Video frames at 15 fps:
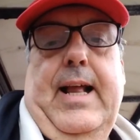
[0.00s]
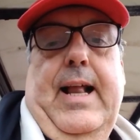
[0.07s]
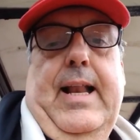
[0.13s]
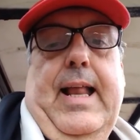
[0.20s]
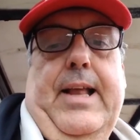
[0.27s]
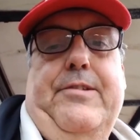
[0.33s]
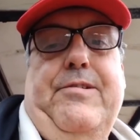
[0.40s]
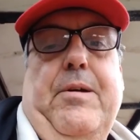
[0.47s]

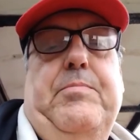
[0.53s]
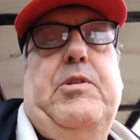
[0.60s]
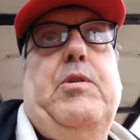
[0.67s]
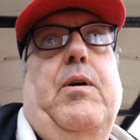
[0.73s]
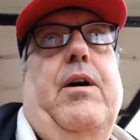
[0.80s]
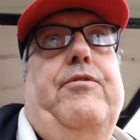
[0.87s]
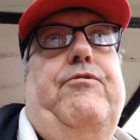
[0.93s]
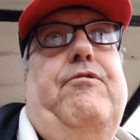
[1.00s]
that drops you
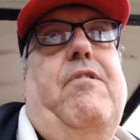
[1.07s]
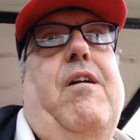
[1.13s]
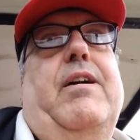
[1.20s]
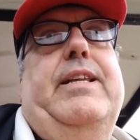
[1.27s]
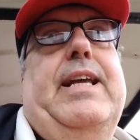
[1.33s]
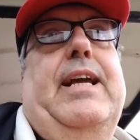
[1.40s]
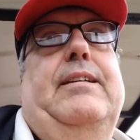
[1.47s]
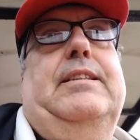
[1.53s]
off
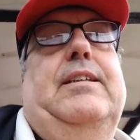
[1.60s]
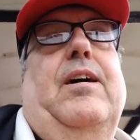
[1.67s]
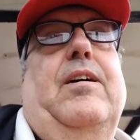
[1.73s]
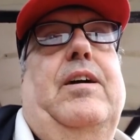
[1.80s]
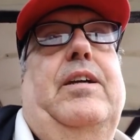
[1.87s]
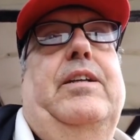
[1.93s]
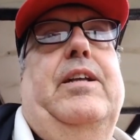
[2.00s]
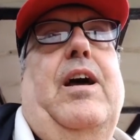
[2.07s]
right
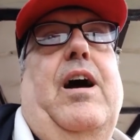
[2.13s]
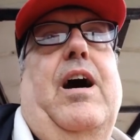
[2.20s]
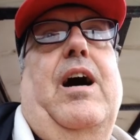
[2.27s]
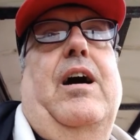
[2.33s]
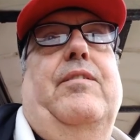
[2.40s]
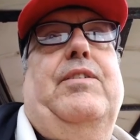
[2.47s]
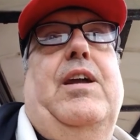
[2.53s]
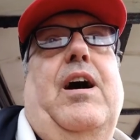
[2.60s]
outside
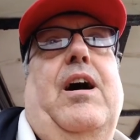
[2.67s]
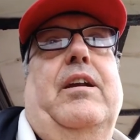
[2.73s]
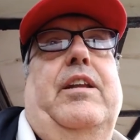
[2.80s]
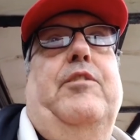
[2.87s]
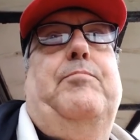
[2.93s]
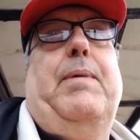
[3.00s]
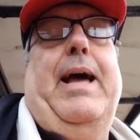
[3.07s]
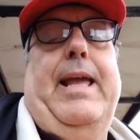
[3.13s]
of
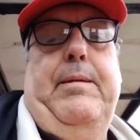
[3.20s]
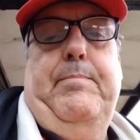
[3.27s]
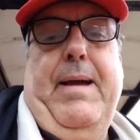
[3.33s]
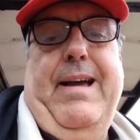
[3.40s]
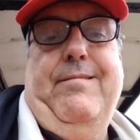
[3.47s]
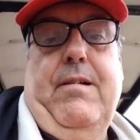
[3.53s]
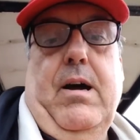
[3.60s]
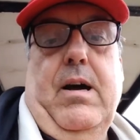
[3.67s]
Cardiff Bay
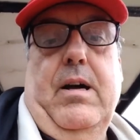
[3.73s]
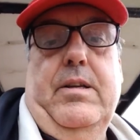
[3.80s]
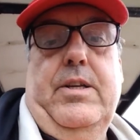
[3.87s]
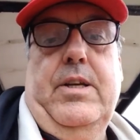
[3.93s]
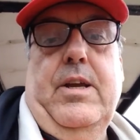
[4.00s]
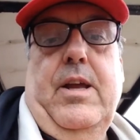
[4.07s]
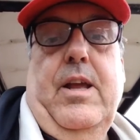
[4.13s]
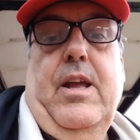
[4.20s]
Barrage
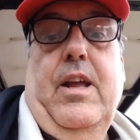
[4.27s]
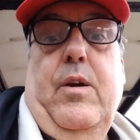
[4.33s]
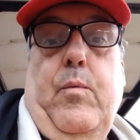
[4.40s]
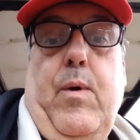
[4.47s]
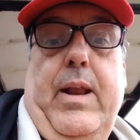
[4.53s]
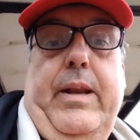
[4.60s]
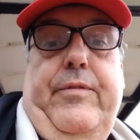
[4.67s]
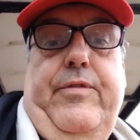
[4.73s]

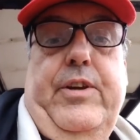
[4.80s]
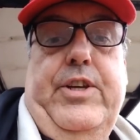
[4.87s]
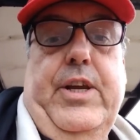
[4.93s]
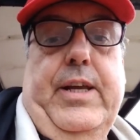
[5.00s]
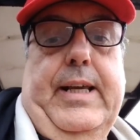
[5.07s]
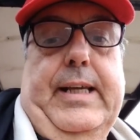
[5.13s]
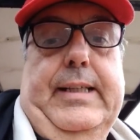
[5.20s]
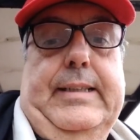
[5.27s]
where the
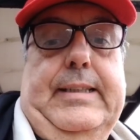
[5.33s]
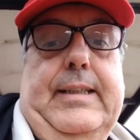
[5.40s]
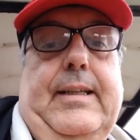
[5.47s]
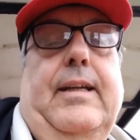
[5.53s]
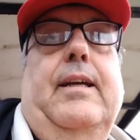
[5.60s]
fishing is.